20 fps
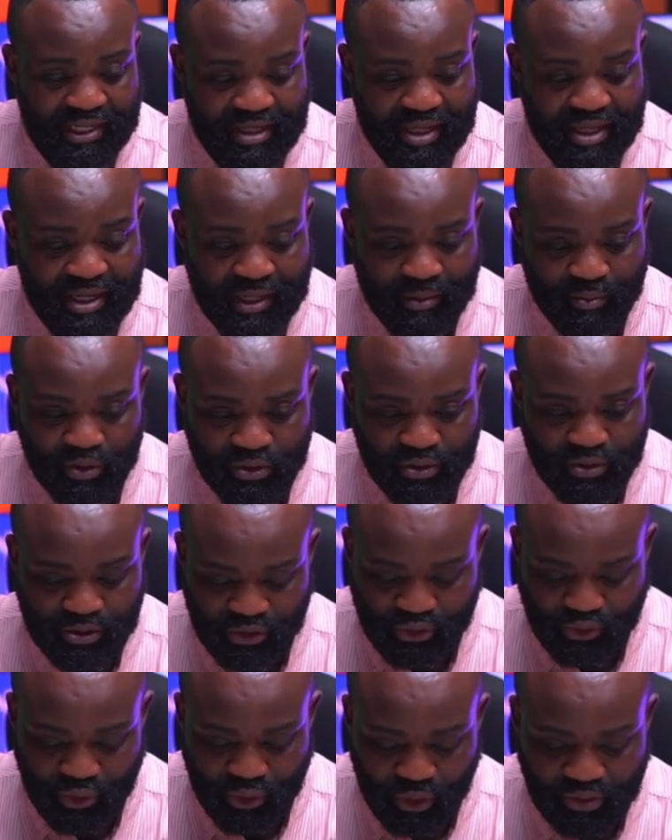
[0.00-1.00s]
And then I'm going to
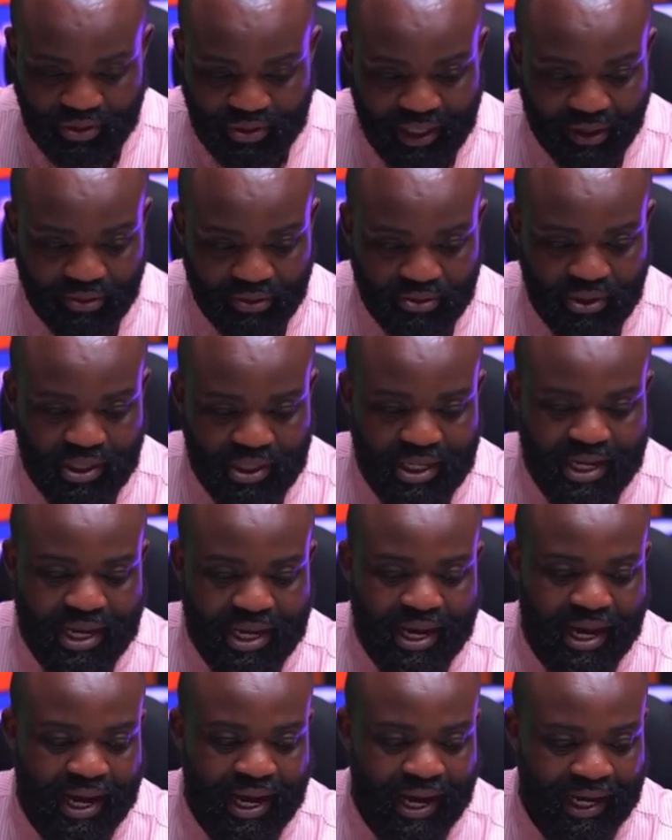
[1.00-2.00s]
scroll down
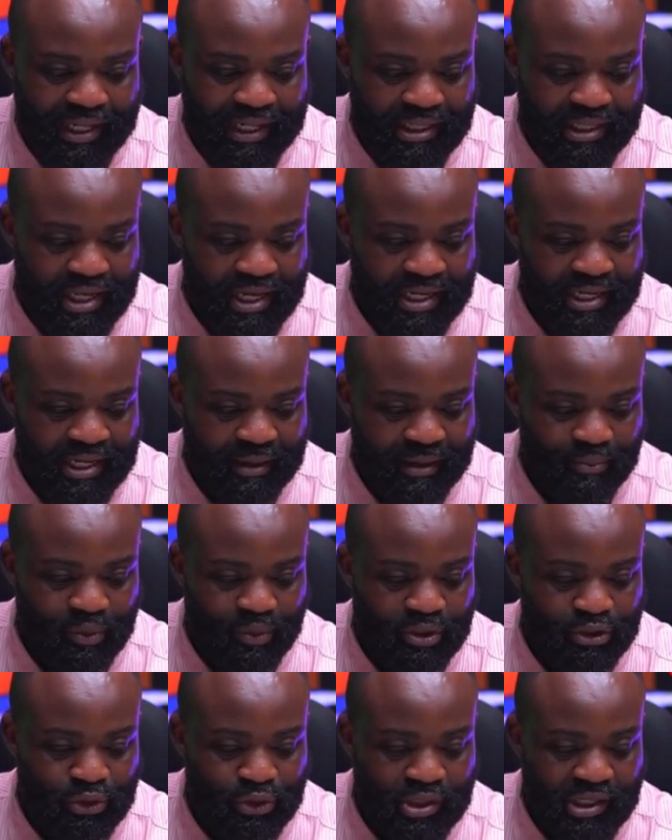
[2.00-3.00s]
and then I'm
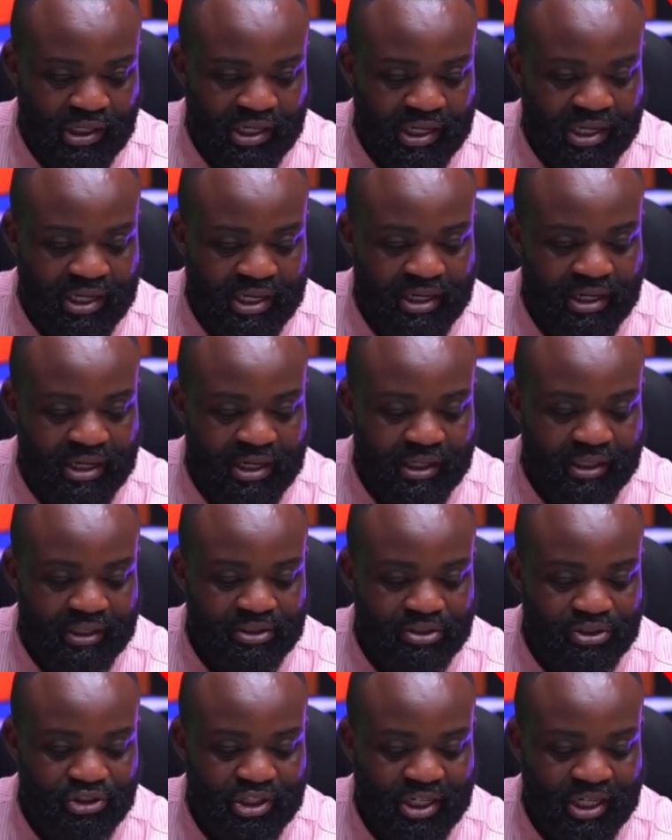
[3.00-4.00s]
going to click
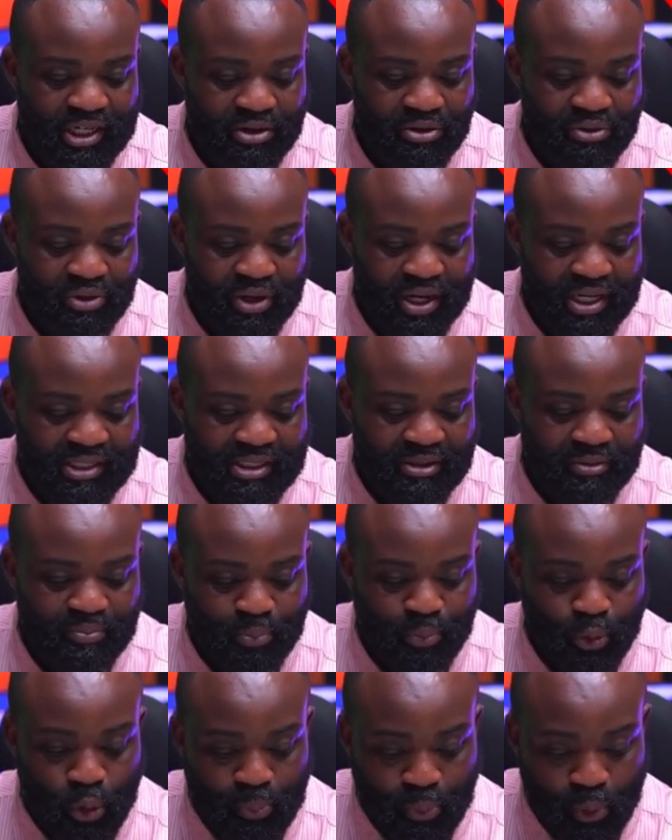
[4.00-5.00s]
generate
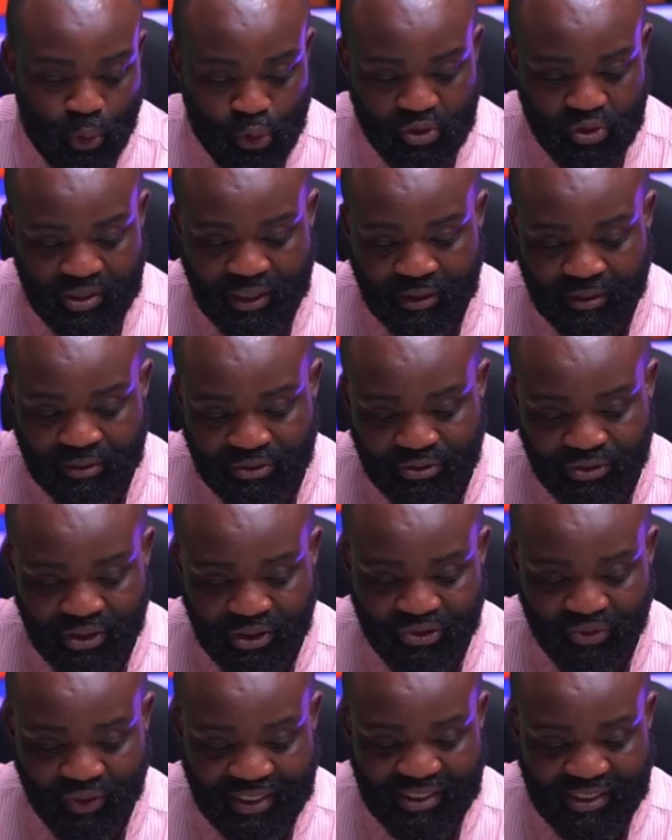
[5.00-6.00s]
proposal,
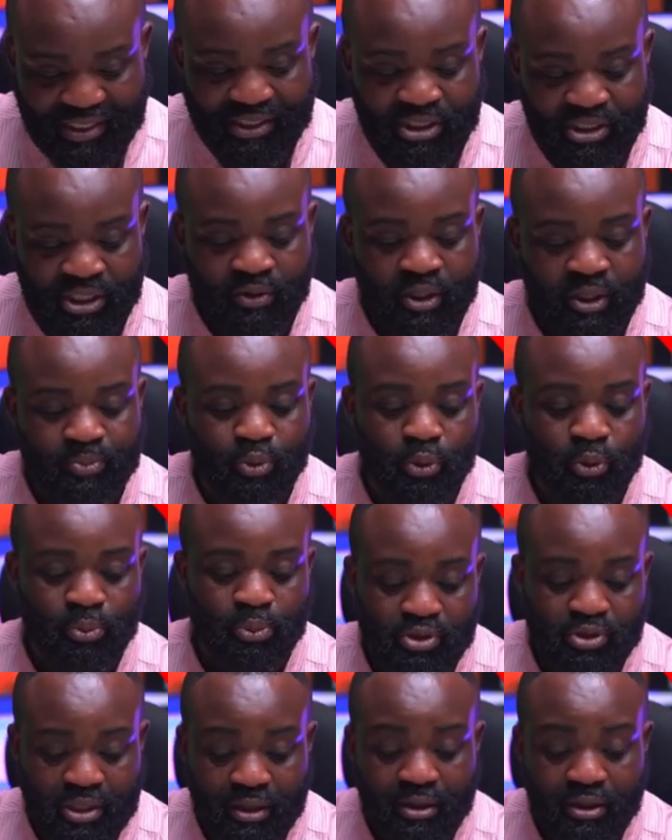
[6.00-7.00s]
just right here, generate
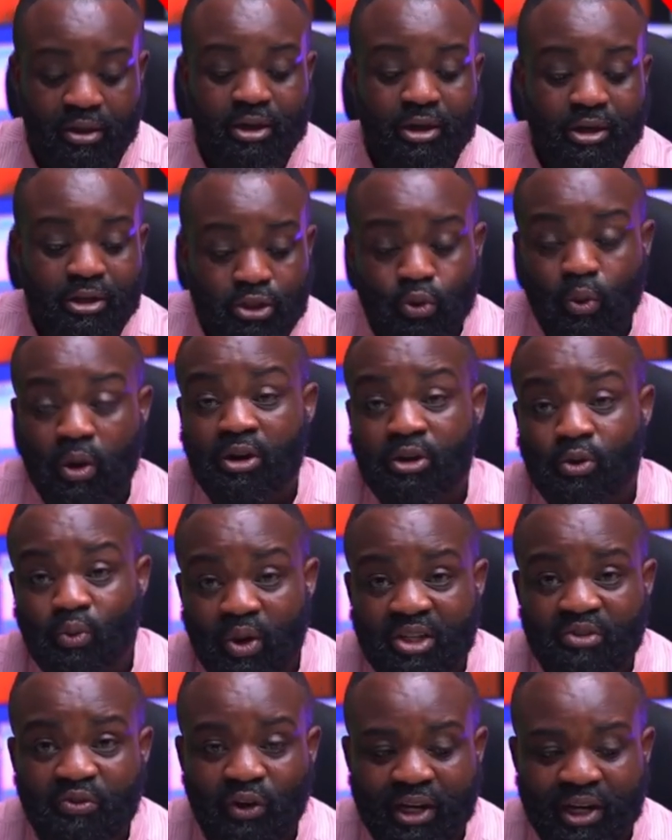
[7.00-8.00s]
proposal. So we're going to
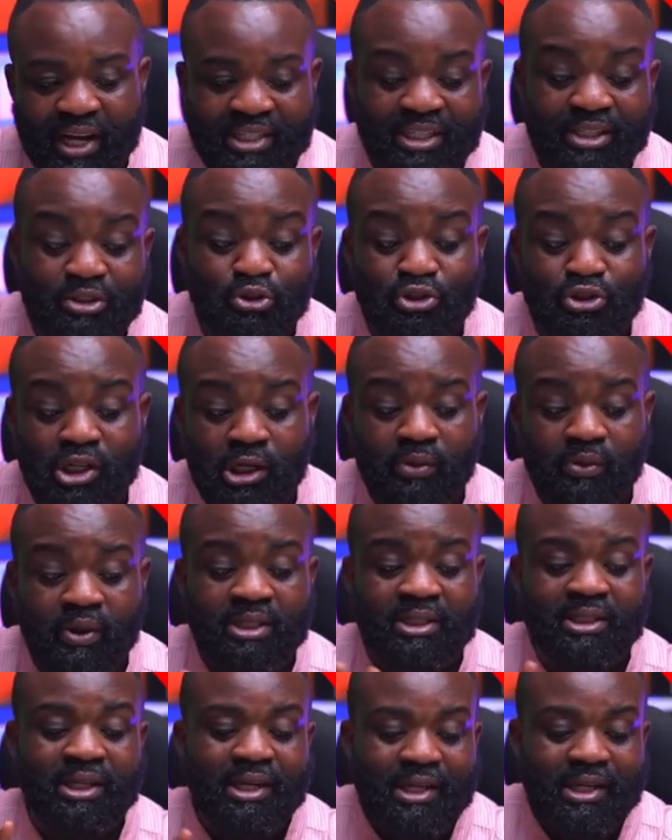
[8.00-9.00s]
wait for Lexi to
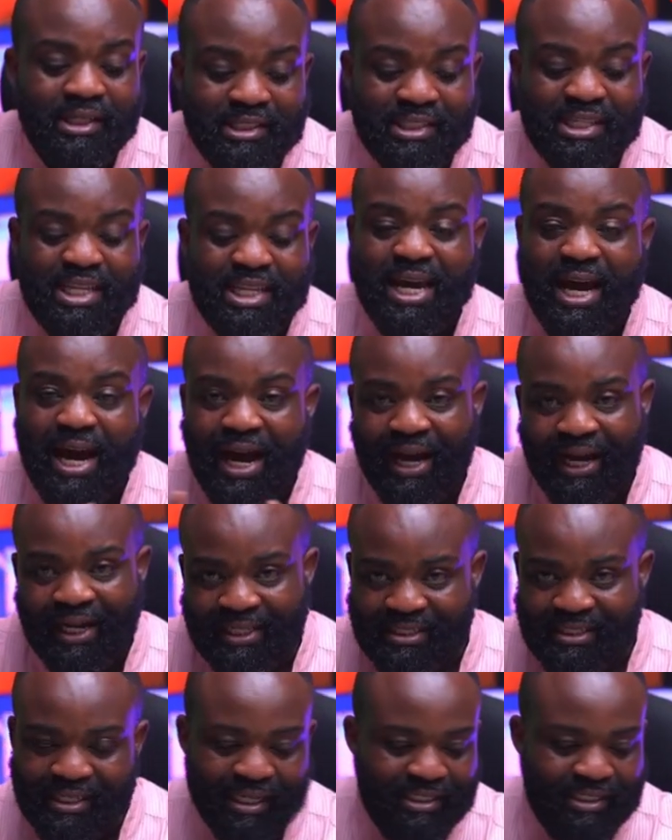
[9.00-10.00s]
generate the
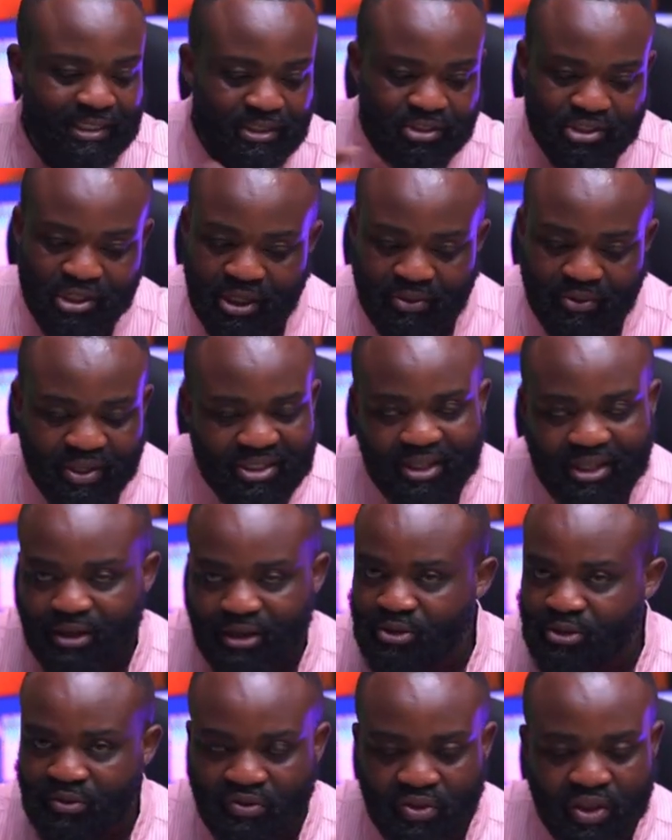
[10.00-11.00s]
ads and generate a
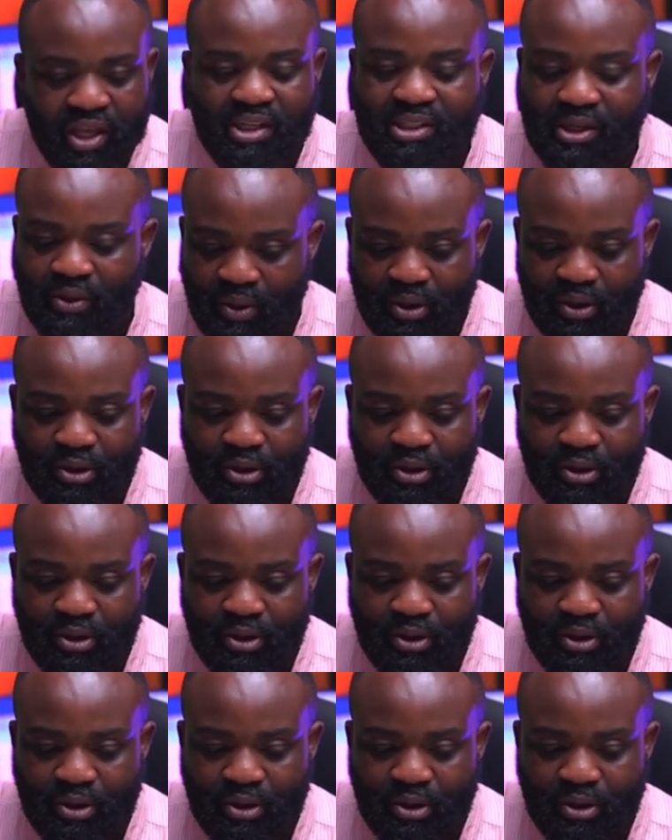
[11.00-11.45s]
lot of things that